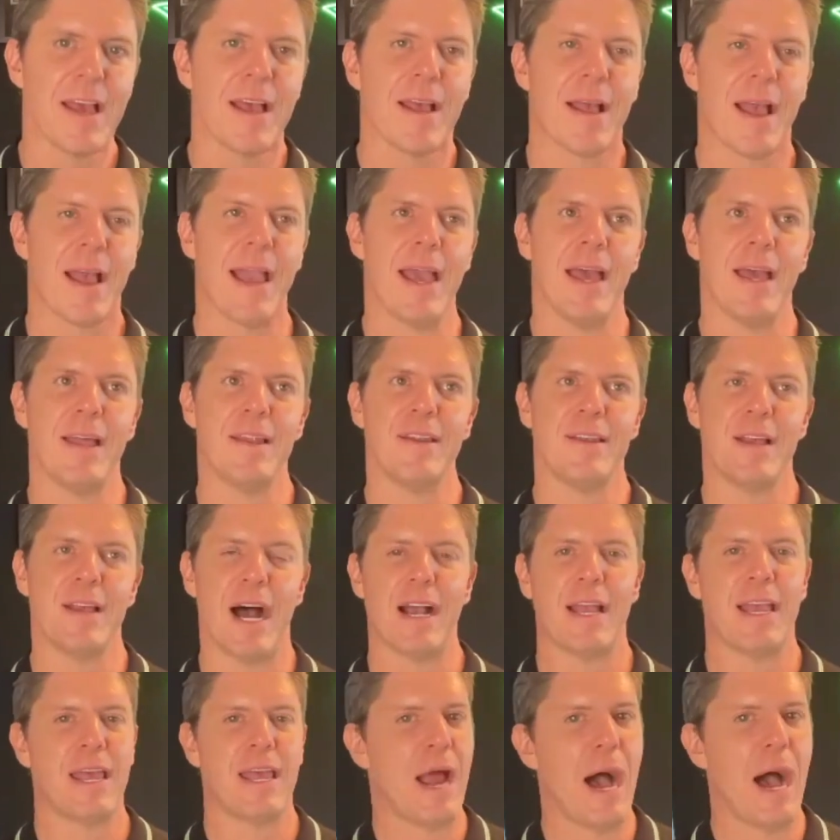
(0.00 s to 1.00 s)
And
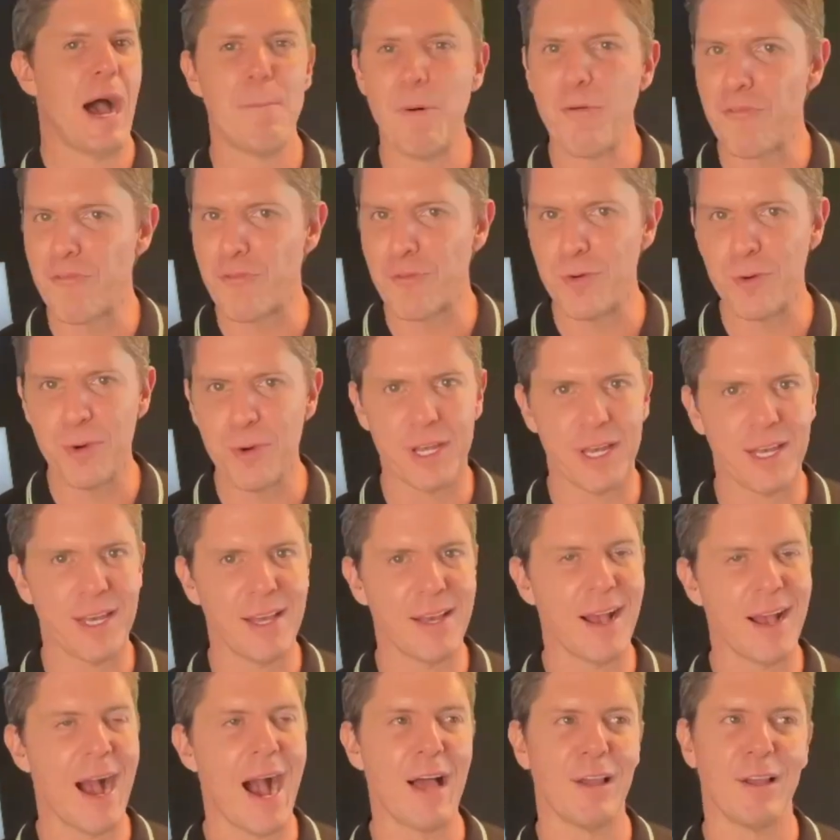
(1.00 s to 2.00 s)
again, I'm a foodie.
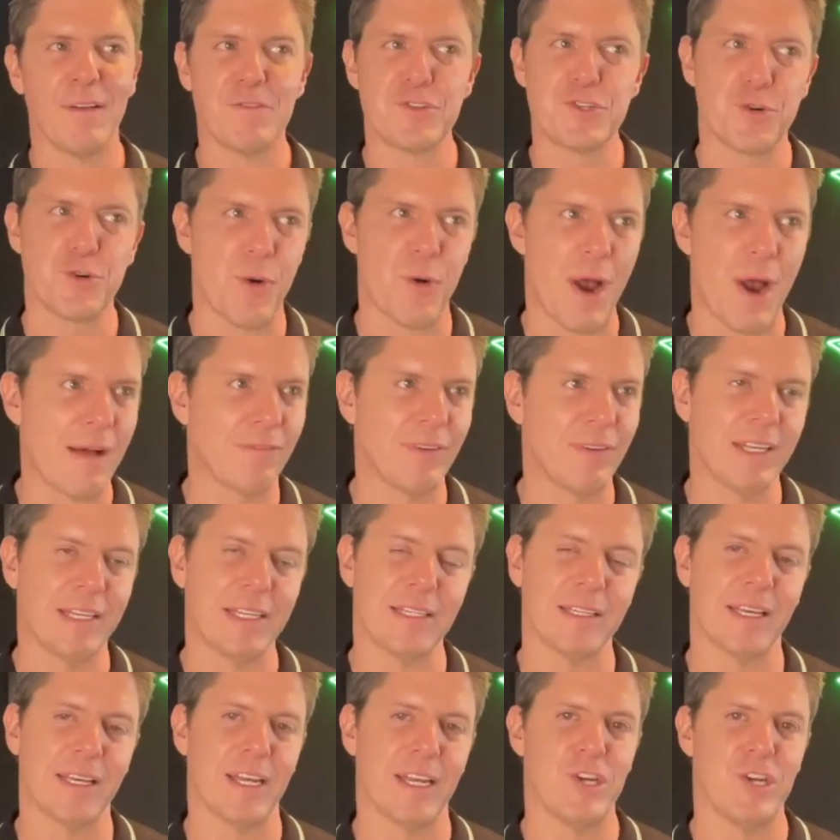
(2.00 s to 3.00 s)
I love
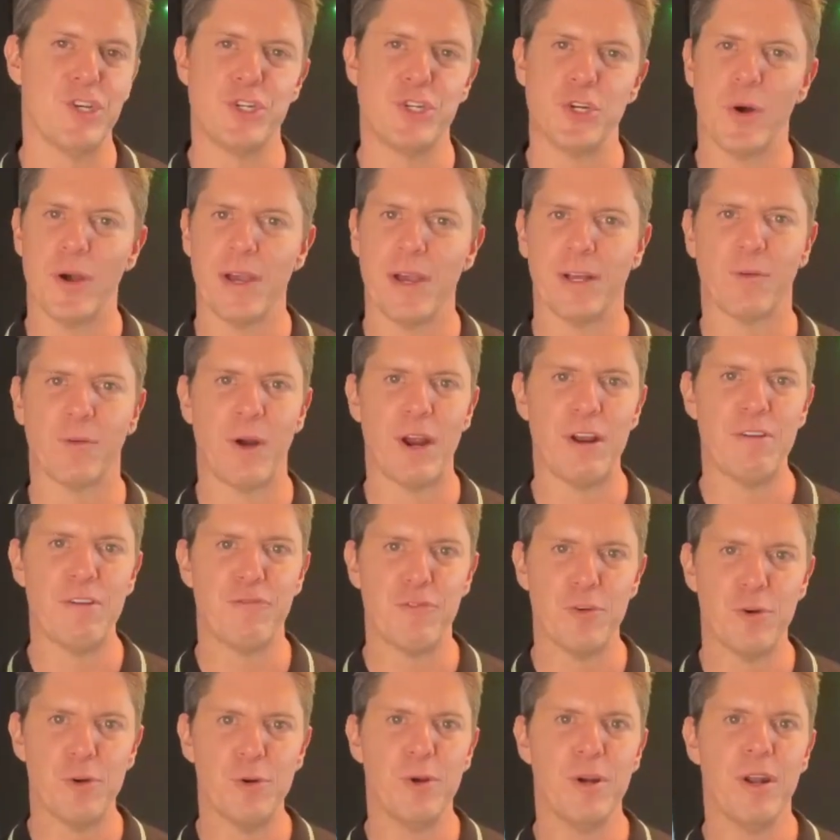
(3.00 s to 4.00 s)
traveling and enjoying great
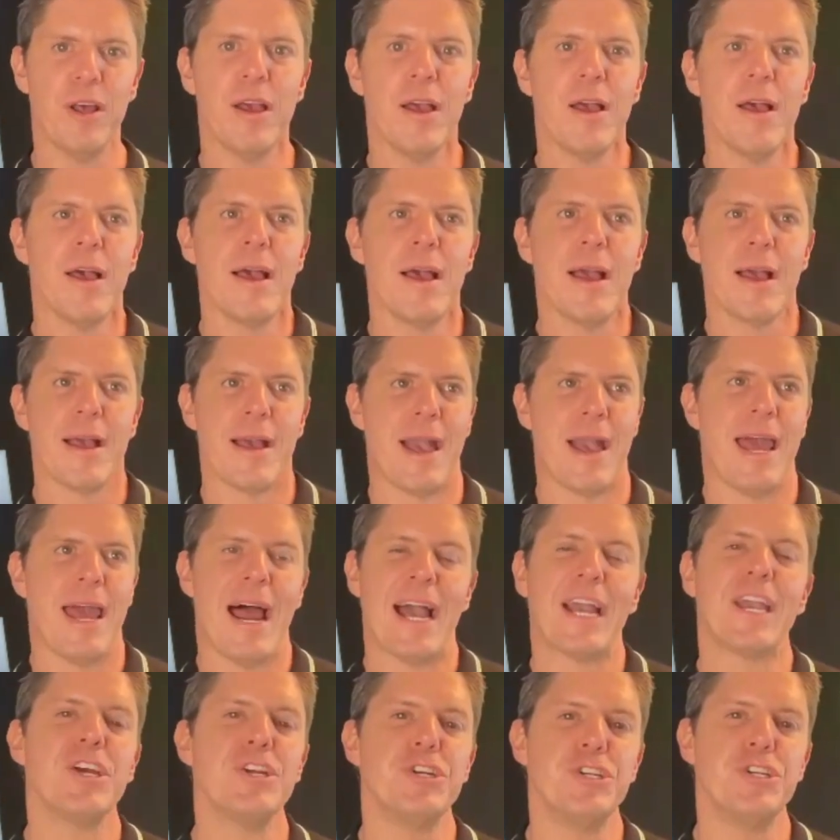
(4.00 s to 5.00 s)
food. And I
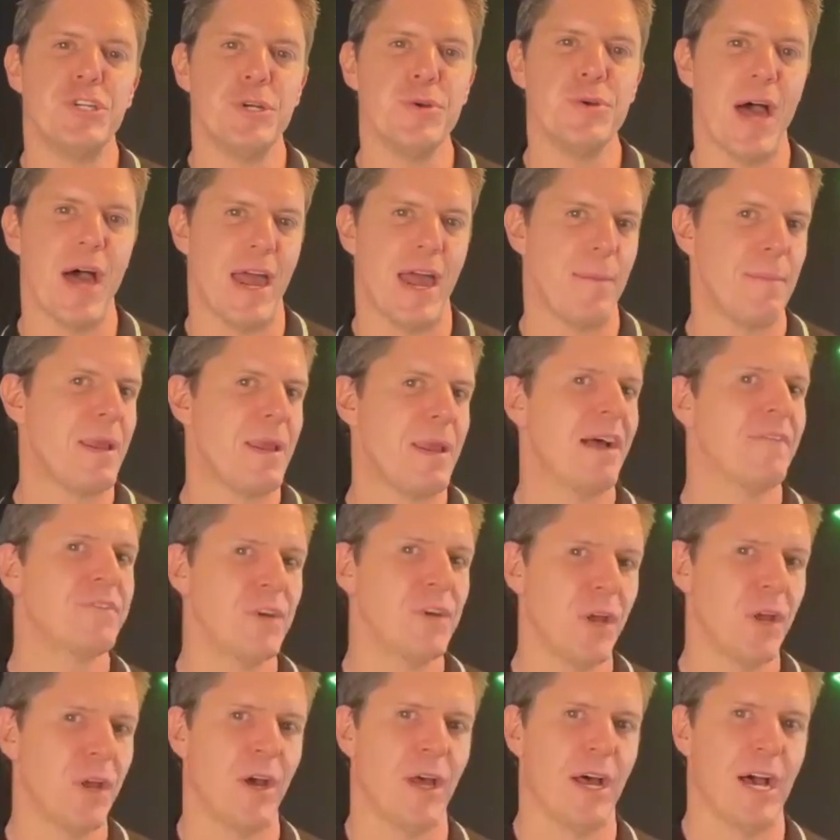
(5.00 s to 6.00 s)
can do that. I mean, I've
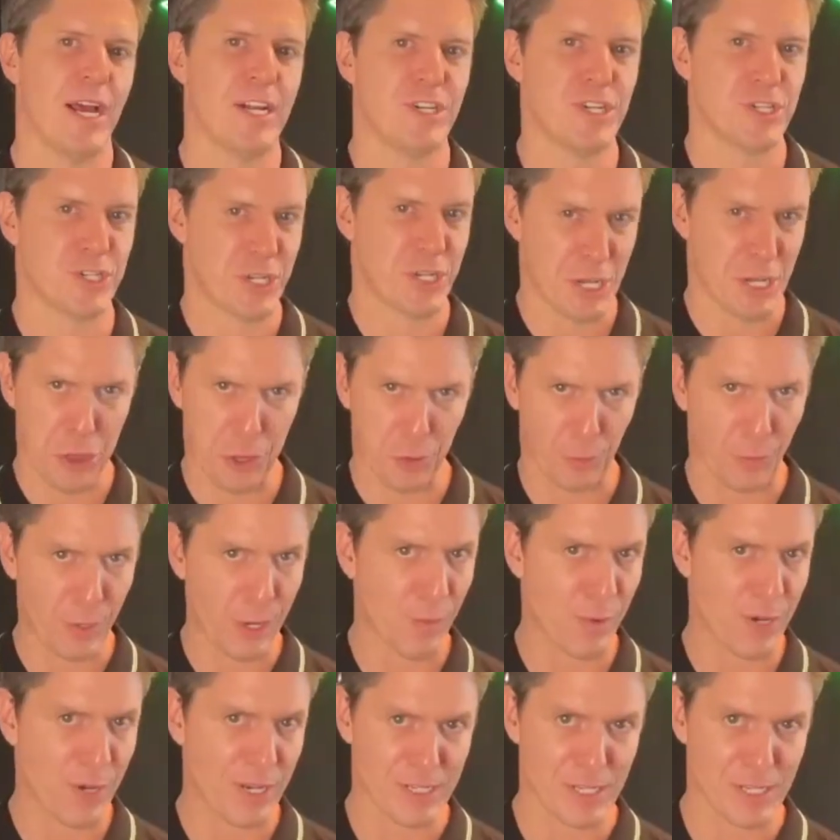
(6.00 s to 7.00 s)
done, a, i have done I just did three
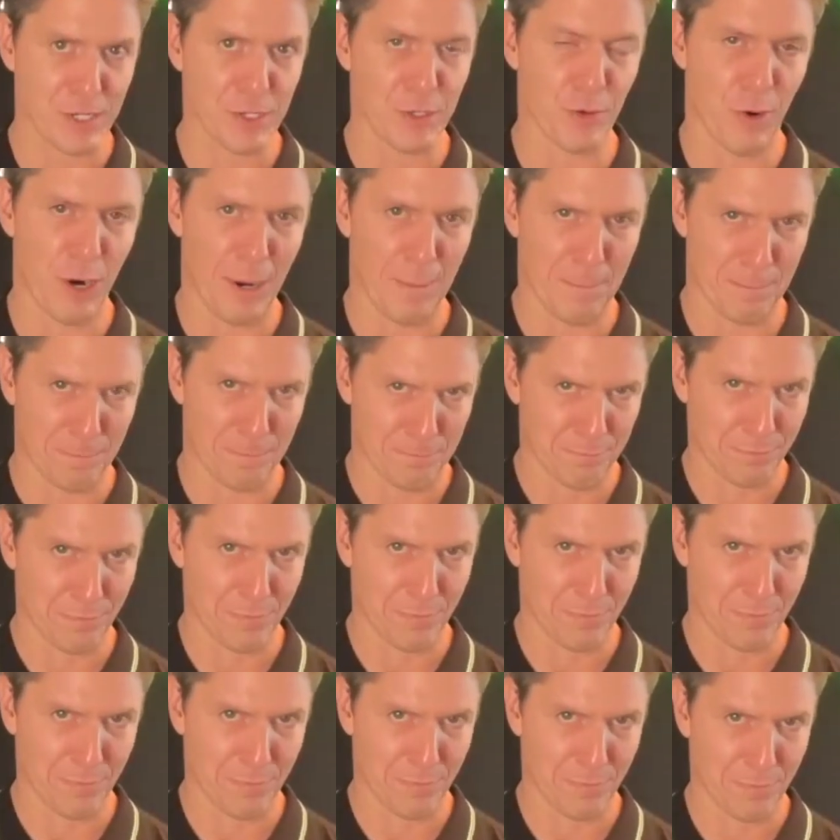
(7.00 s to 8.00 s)
weeks in Europe
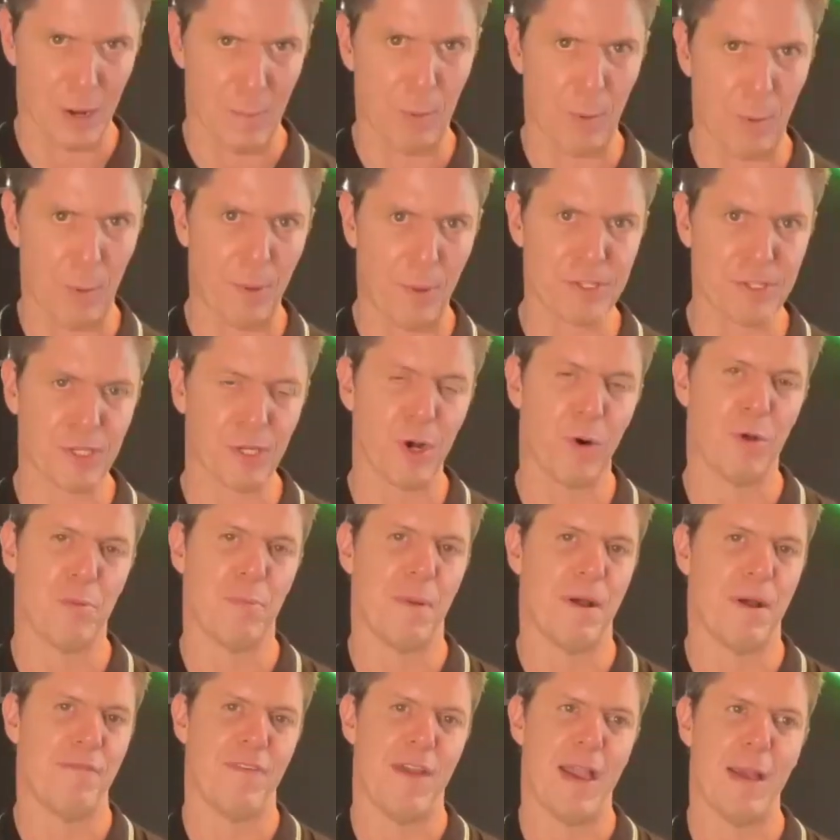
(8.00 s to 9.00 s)
a couple months ago with
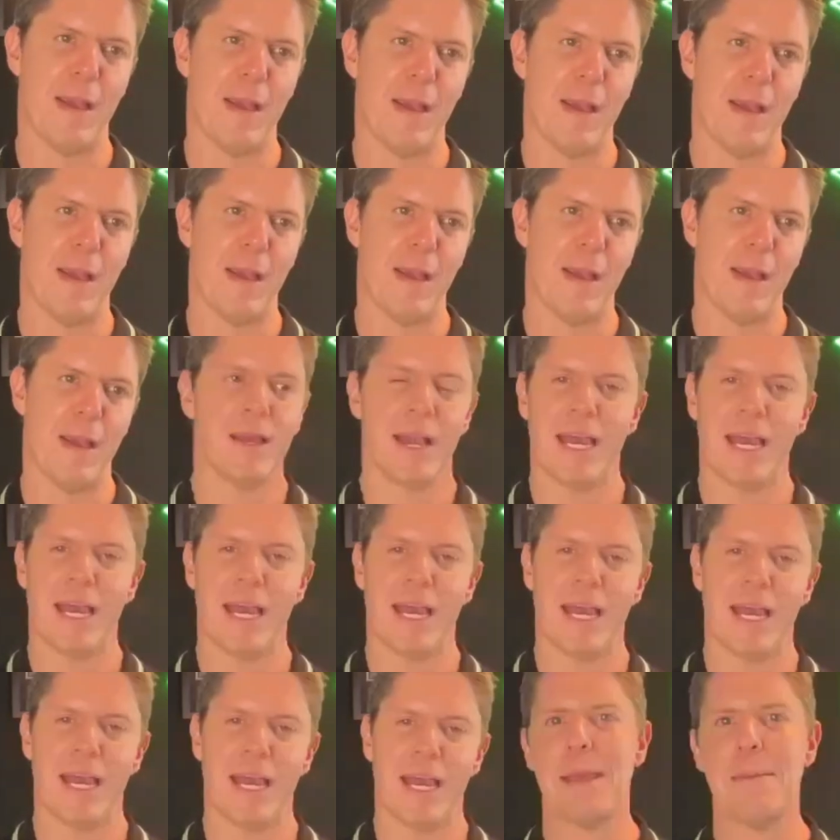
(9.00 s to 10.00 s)
my family. And I
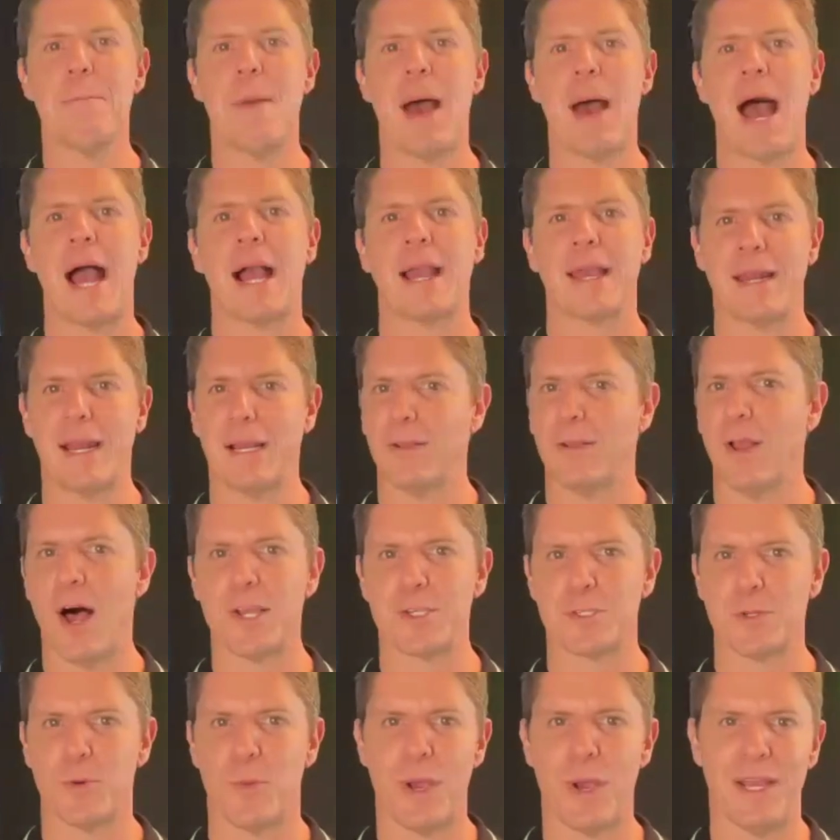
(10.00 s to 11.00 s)
came back and I
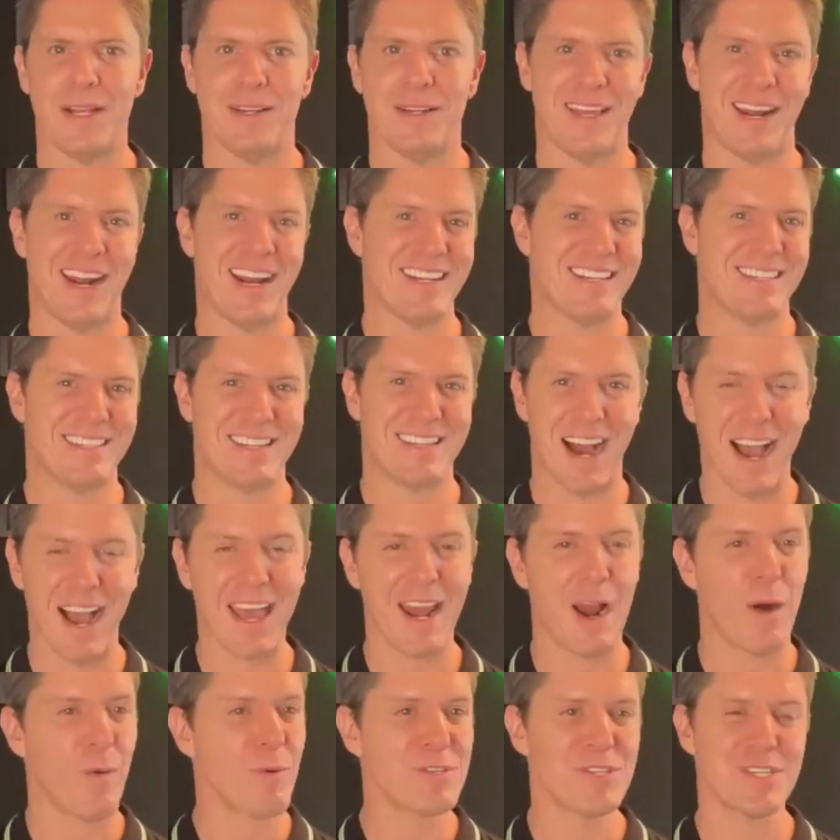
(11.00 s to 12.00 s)
lost weight. Did I diet?
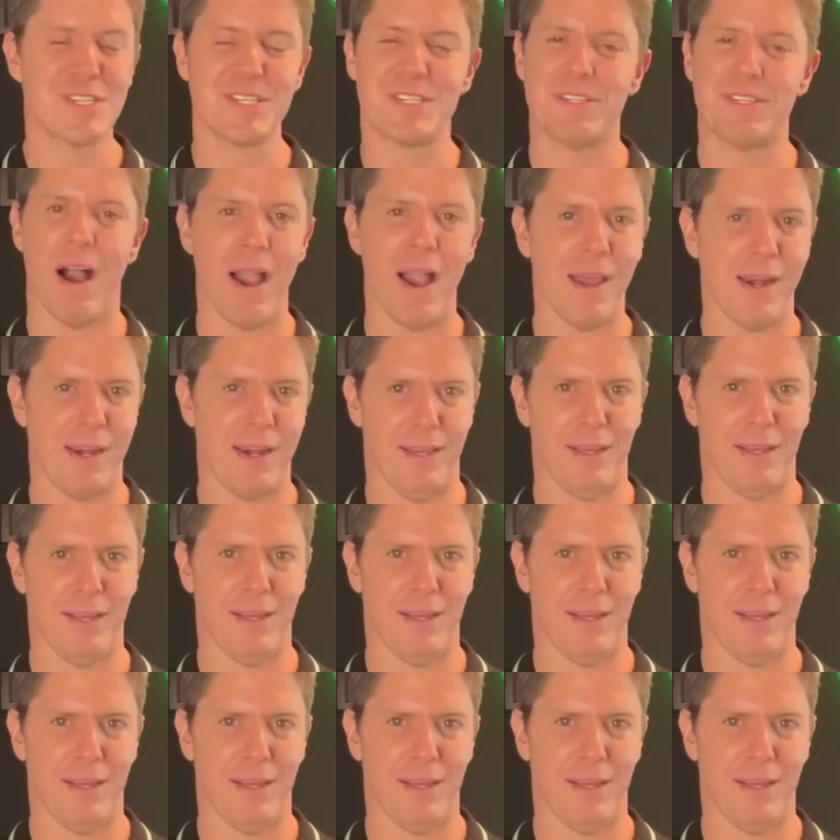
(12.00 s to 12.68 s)
I wasn't dieting.